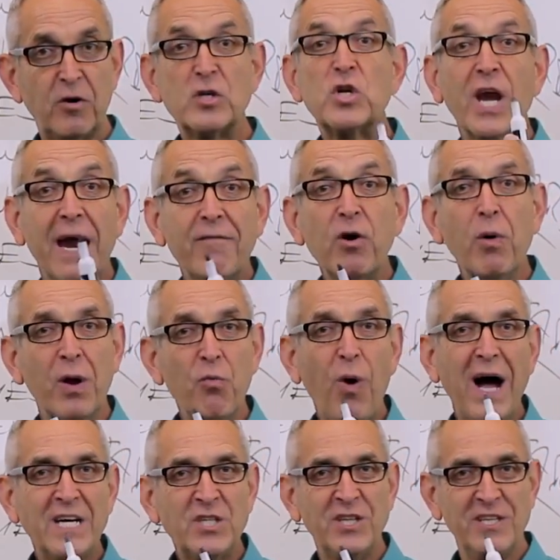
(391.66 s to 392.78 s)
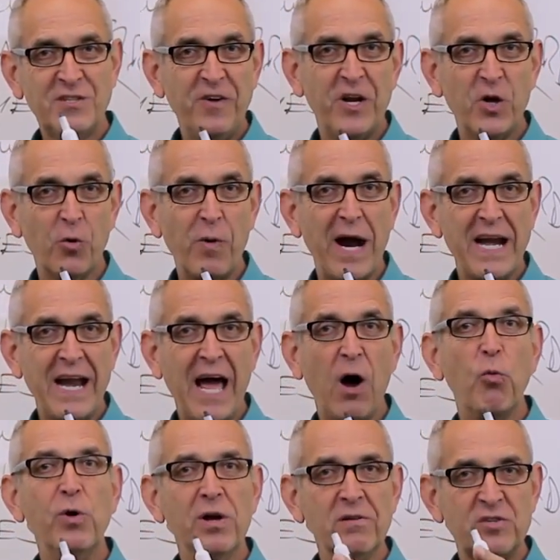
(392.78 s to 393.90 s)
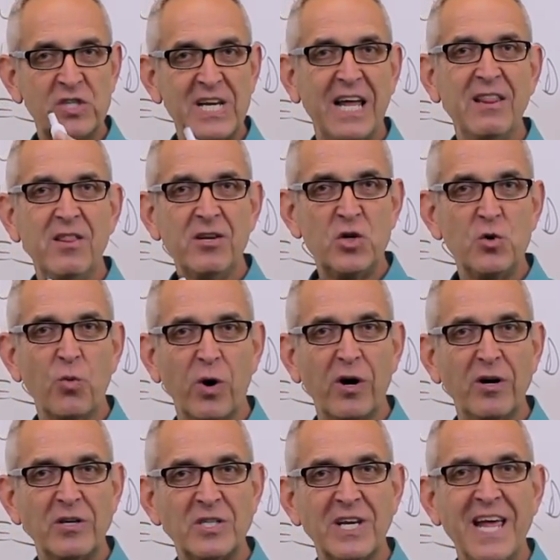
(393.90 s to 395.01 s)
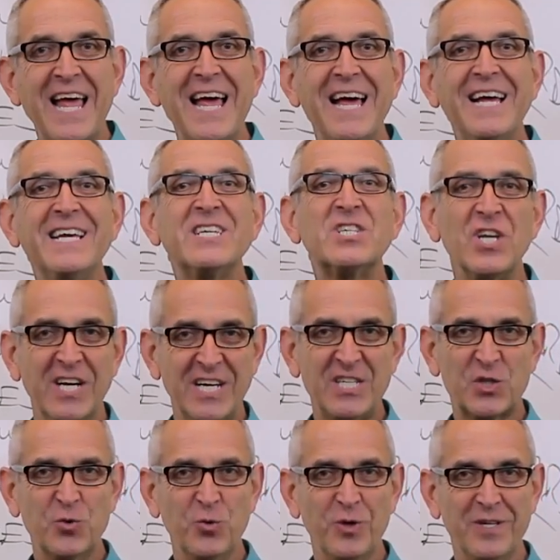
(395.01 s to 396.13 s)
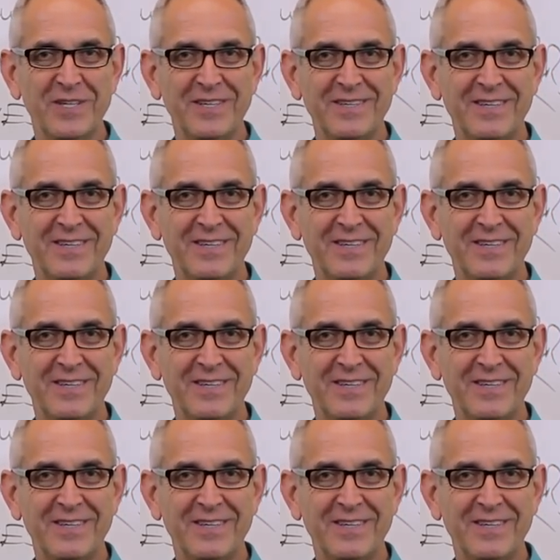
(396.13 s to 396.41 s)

Virtually everyone watching this video right now will have said the two words, Sunday school.